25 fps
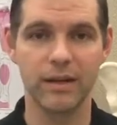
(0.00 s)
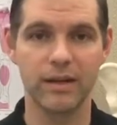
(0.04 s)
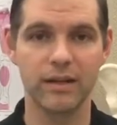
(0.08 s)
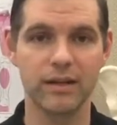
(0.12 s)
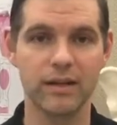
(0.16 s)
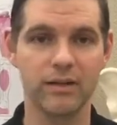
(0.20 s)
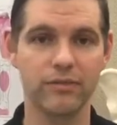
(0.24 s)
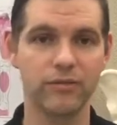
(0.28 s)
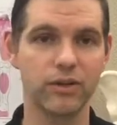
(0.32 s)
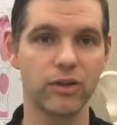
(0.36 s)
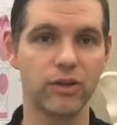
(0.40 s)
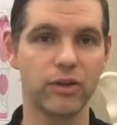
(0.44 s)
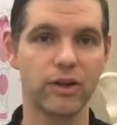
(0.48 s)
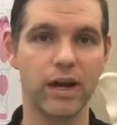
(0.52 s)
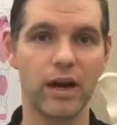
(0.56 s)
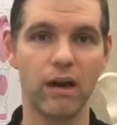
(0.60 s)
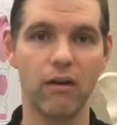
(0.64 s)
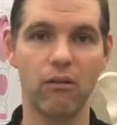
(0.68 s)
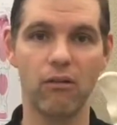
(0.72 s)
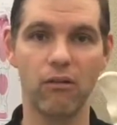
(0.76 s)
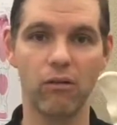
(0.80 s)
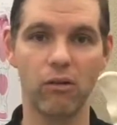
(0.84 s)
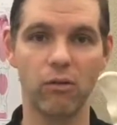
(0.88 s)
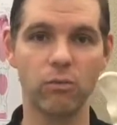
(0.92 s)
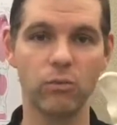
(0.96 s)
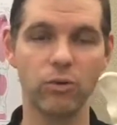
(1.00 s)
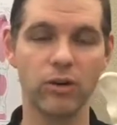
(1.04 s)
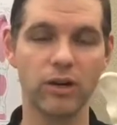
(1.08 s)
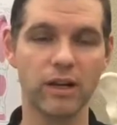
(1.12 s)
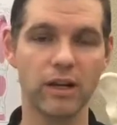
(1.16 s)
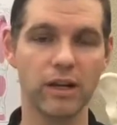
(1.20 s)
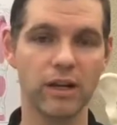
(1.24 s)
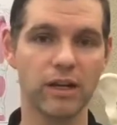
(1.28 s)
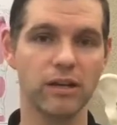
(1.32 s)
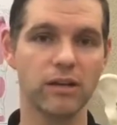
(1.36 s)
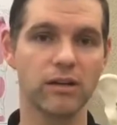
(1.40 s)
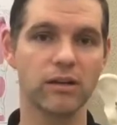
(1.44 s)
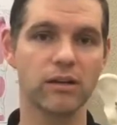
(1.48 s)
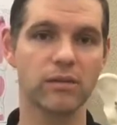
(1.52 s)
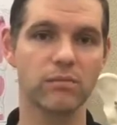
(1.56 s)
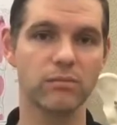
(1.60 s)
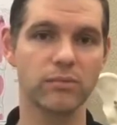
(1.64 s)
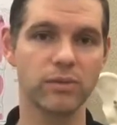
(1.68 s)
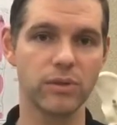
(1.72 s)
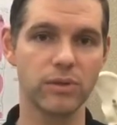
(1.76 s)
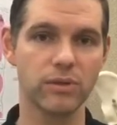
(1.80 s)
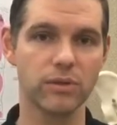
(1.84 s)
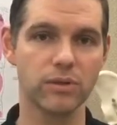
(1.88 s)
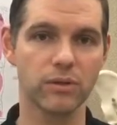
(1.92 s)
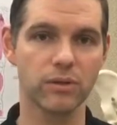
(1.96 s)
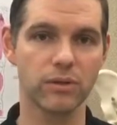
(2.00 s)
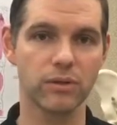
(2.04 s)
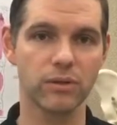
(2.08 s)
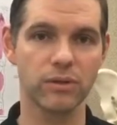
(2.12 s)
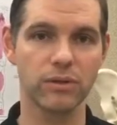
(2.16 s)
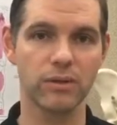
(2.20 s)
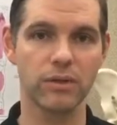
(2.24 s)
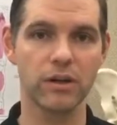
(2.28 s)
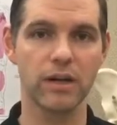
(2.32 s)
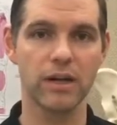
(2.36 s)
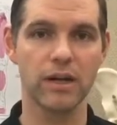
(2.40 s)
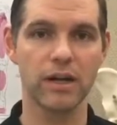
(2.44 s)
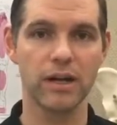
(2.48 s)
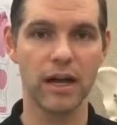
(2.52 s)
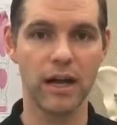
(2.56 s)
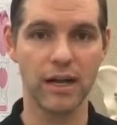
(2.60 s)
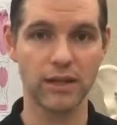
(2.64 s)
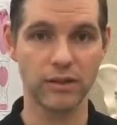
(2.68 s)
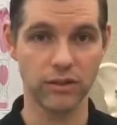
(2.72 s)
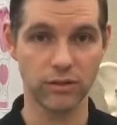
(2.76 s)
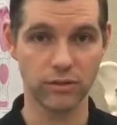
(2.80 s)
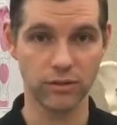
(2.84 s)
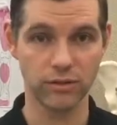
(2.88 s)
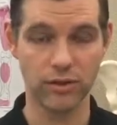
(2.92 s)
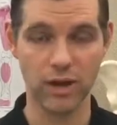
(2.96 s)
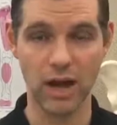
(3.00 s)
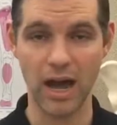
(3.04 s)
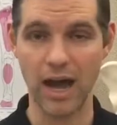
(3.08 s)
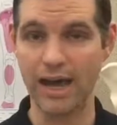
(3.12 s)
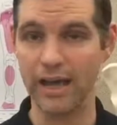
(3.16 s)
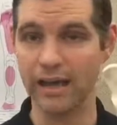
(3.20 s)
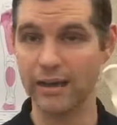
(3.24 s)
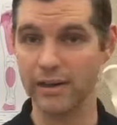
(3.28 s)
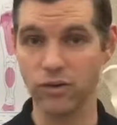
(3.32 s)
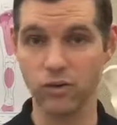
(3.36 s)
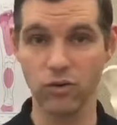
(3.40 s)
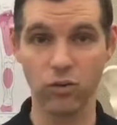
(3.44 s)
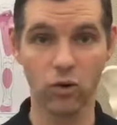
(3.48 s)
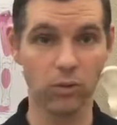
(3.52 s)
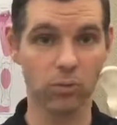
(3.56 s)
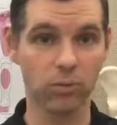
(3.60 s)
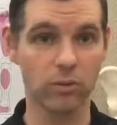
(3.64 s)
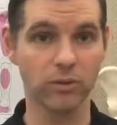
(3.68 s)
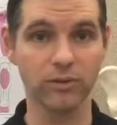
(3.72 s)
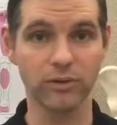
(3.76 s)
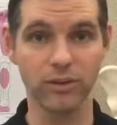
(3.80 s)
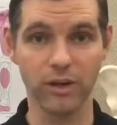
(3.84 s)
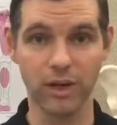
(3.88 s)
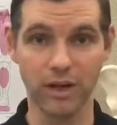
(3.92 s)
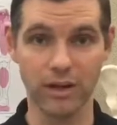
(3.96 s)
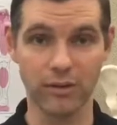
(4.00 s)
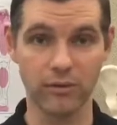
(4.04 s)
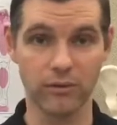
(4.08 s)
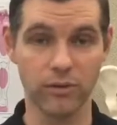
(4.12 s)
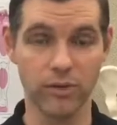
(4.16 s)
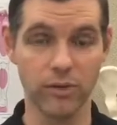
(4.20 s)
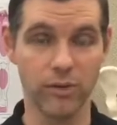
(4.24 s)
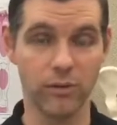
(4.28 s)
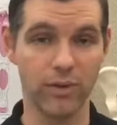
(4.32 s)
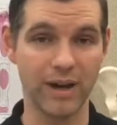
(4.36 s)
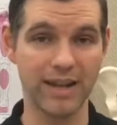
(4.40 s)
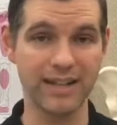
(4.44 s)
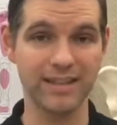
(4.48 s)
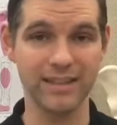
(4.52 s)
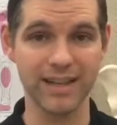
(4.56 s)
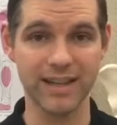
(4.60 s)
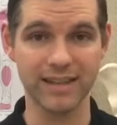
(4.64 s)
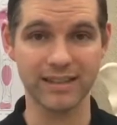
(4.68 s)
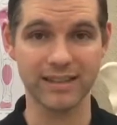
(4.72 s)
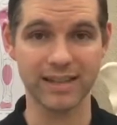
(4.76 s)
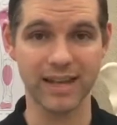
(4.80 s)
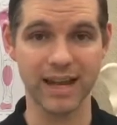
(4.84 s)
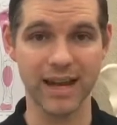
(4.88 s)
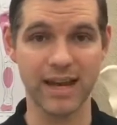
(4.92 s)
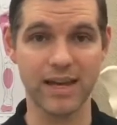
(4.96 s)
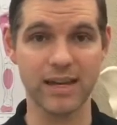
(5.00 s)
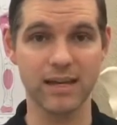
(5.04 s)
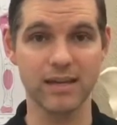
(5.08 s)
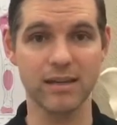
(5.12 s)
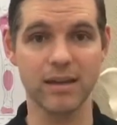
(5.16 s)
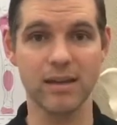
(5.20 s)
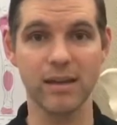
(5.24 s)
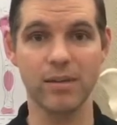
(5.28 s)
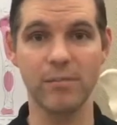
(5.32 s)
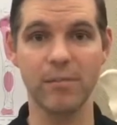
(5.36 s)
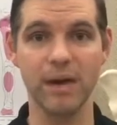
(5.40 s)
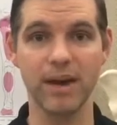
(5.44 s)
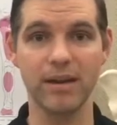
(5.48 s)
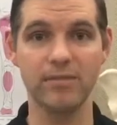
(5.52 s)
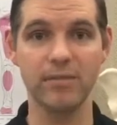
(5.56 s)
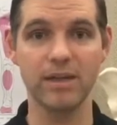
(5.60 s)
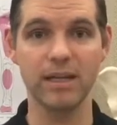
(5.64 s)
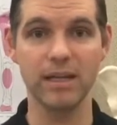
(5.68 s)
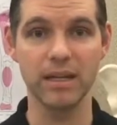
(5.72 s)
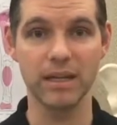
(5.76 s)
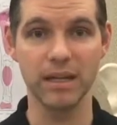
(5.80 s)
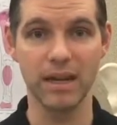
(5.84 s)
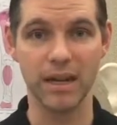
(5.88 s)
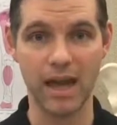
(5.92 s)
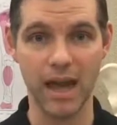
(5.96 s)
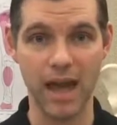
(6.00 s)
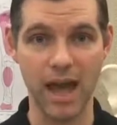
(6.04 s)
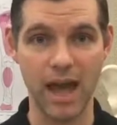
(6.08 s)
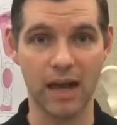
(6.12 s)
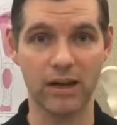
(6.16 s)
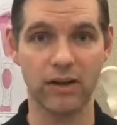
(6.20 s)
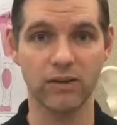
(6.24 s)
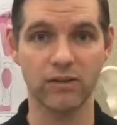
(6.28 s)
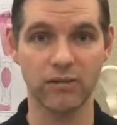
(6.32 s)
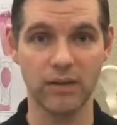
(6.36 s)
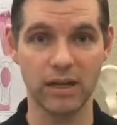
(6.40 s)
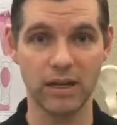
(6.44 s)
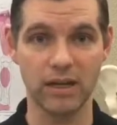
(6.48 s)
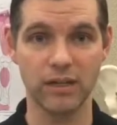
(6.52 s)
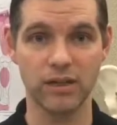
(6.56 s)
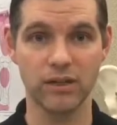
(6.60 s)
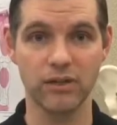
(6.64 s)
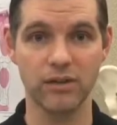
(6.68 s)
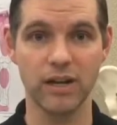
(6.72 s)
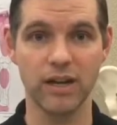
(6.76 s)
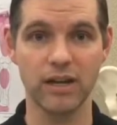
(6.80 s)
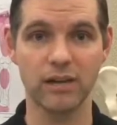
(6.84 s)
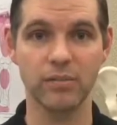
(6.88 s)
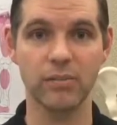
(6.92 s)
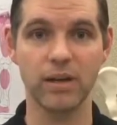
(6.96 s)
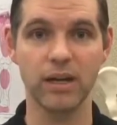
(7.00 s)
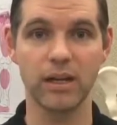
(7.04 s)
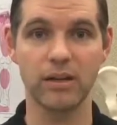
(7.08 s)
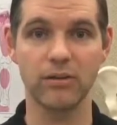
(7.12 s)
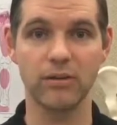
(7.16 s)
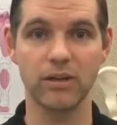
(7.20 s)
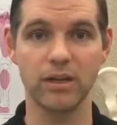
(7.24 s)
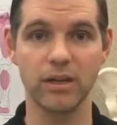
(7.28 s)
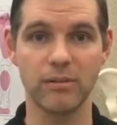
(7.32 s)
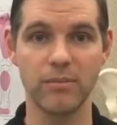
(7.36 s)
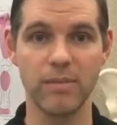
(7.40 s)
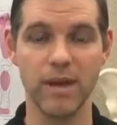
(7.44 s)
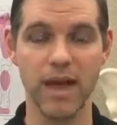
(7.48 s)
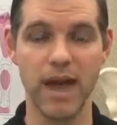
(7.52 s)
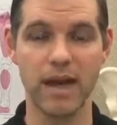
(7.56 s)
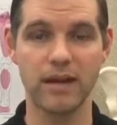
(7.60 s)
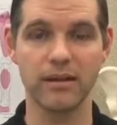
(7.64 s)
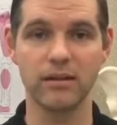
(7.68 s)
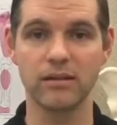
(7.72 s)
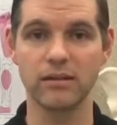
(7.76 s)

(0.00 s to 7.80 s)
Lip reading: If you're at home working at your computer and you're not at a normal, the right desk height, it might be aggravating your neck pain really bad.